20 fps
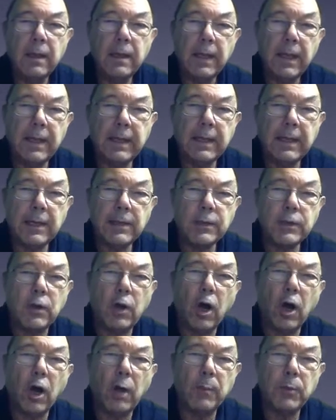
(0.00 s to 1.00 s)
It gets
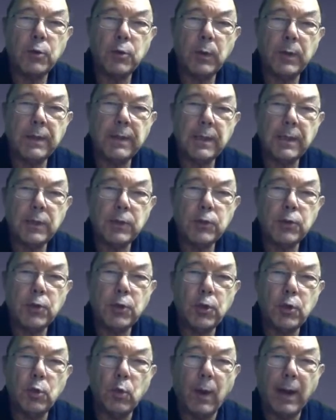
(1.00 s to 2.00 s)
caught between these
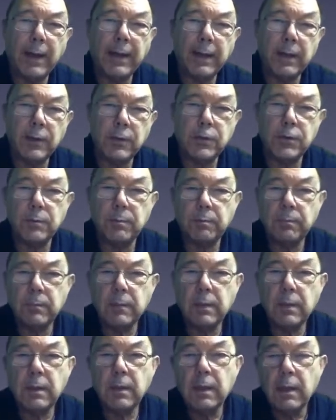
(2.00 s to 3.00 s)
two wires,
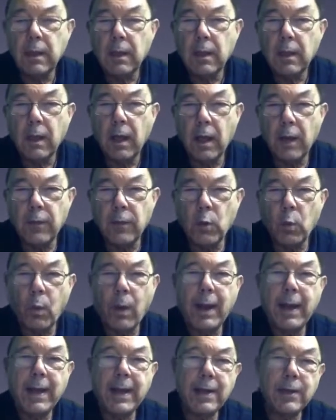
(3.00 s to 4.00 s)
and the
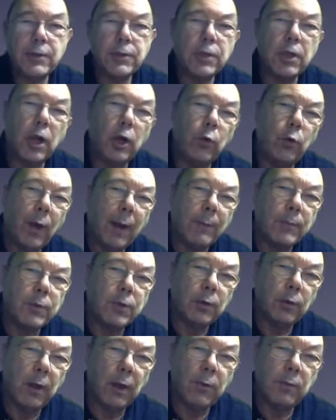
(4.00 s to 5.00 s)
wires are wrapped
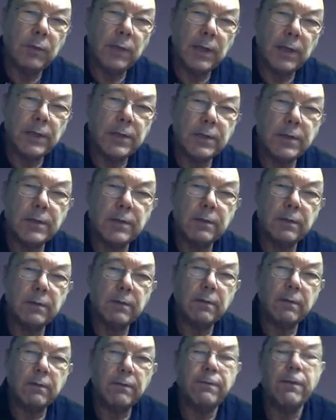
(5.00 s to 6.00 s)
around this
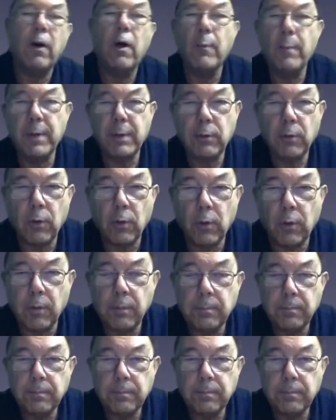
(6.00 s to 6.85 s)
forming roll.